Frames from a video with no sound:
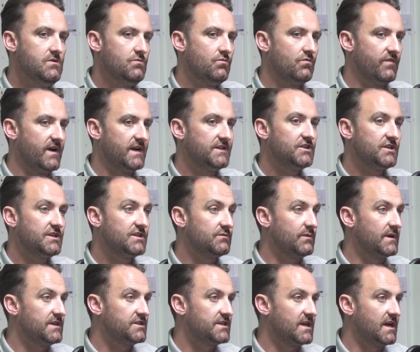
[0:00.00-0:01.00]
We've actually
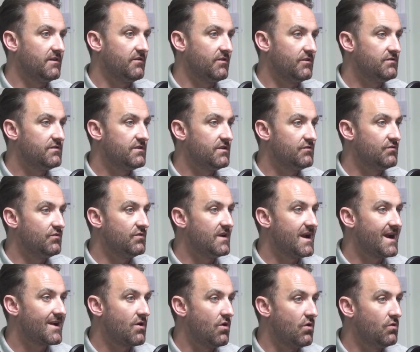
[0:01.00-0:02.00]
switched that around to doing
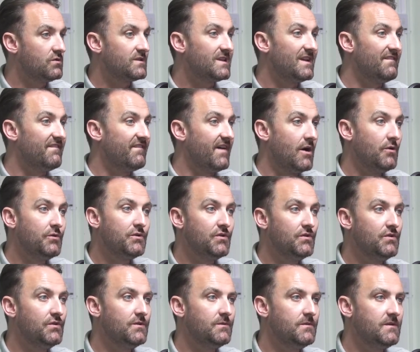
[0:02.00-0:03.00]
a call to
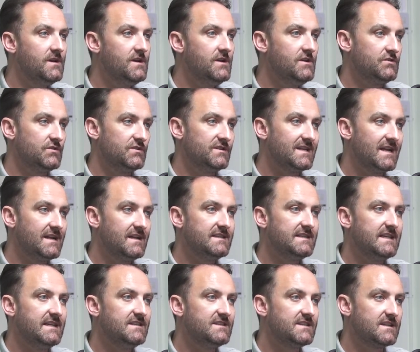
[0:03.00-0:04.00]
value. So instead of
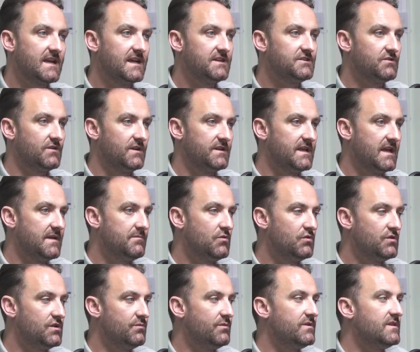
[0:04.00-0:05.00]
saying schedule a demo,
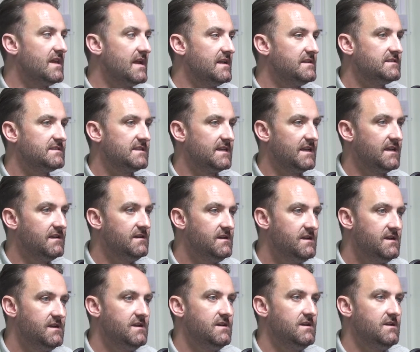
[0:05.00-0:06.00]
you would then say,
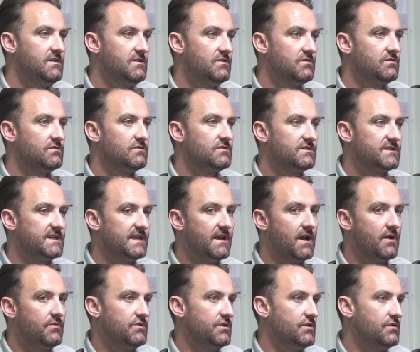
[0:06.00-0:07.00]
see
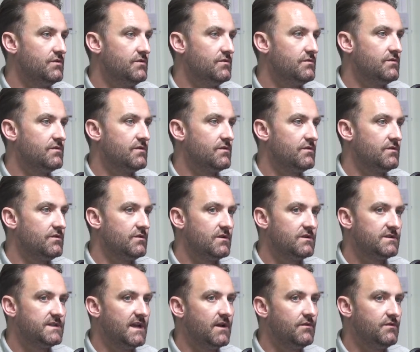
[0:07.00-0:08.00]
how you
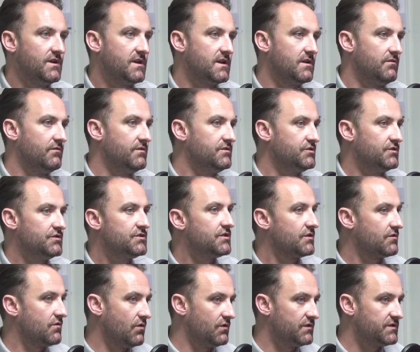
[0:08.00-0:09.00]
can reduce your
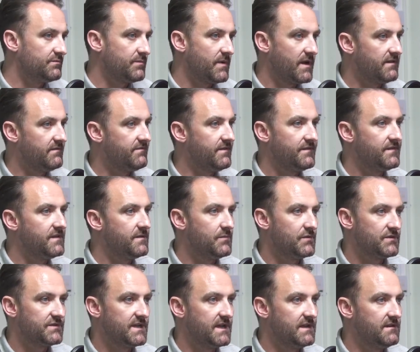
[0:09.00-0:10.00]
cost by
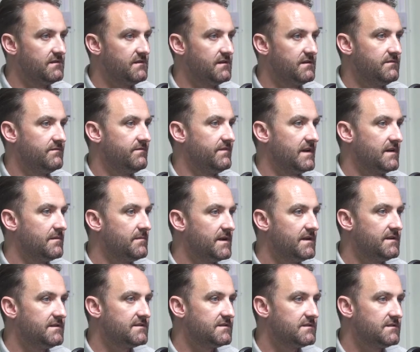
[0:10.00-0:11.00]
50% in 30
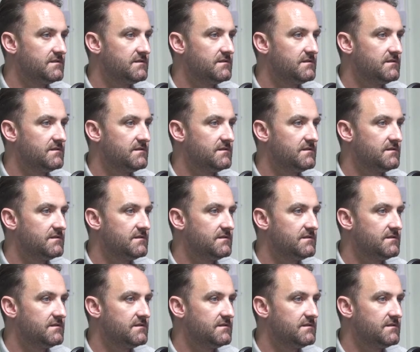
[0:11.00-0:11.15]
minutes.